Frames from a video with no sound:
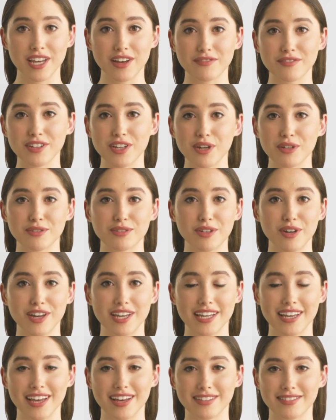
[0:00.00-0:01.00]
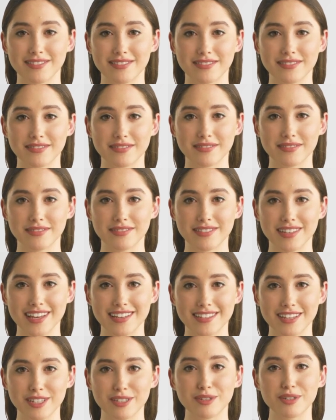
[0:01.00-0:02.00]
of the alternatives.
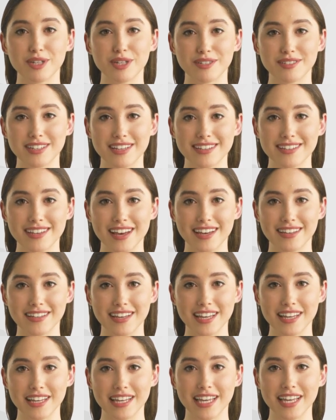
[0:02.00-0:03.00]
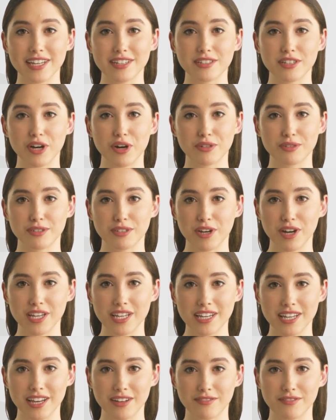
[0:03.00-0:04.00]
This includes assessing each
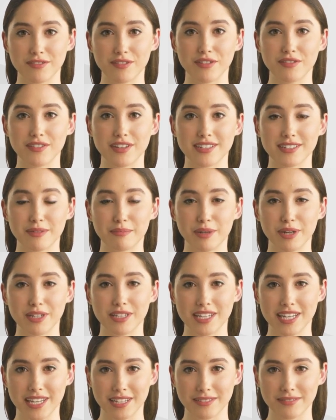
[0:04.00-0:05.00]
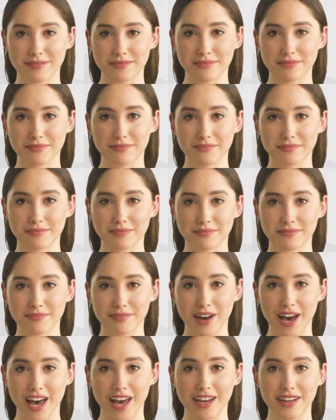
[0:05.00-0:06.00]
alternative for feasibility.
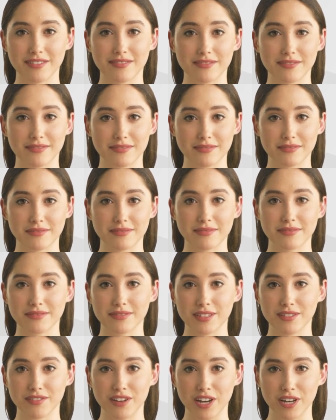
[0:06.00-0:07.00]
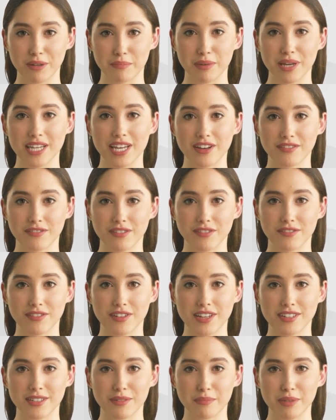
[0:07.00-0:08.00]
5. Development of the
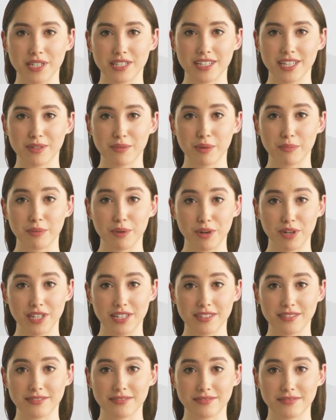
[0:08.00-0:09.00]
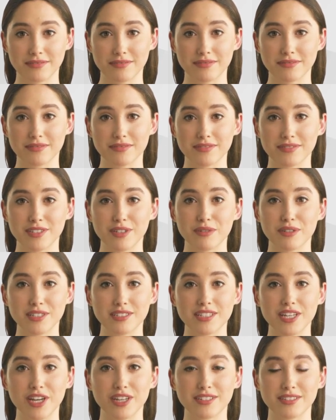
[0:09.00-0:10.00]
feasibility report. The
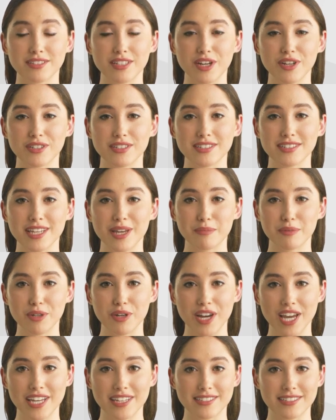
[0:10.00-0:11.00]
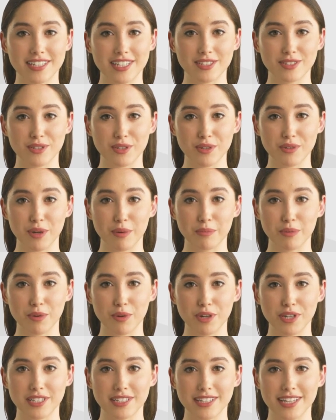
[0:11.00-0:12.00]
results are summarized into a
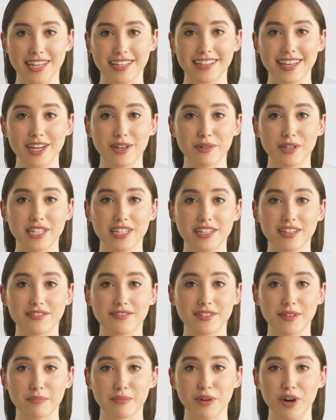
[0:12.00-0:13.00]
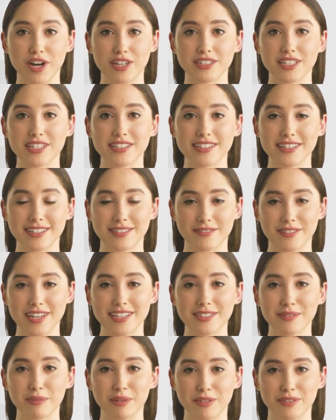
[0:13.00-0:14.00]
report detailing if the project is
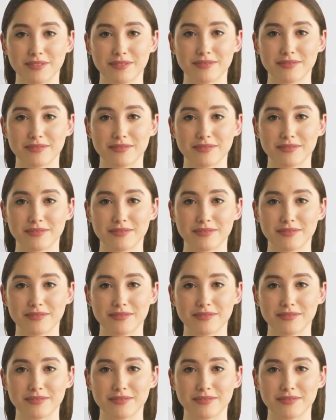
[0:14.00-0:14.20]
feasible.